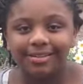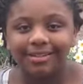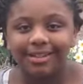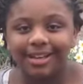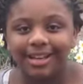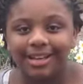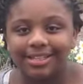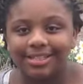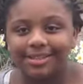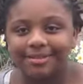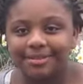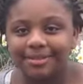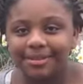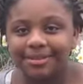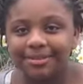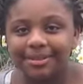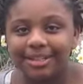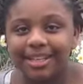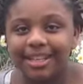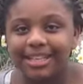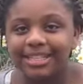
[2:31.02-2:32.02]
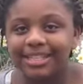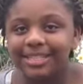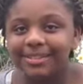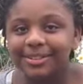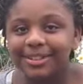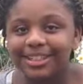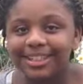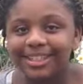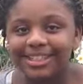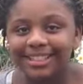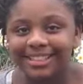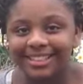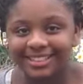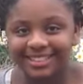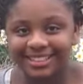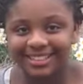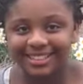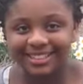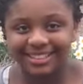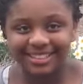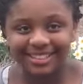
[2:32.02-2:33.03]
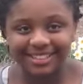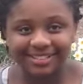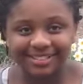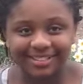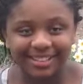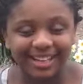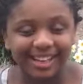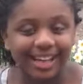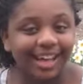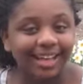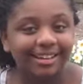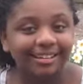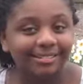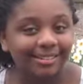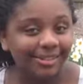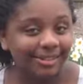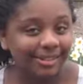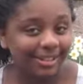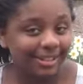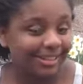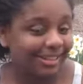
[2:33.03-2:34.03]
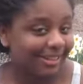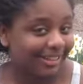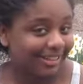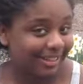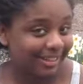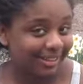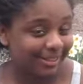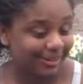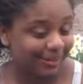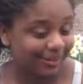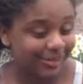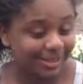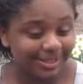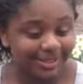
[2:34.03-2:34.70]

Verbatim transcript: has something to do with history. I don't know nothing else.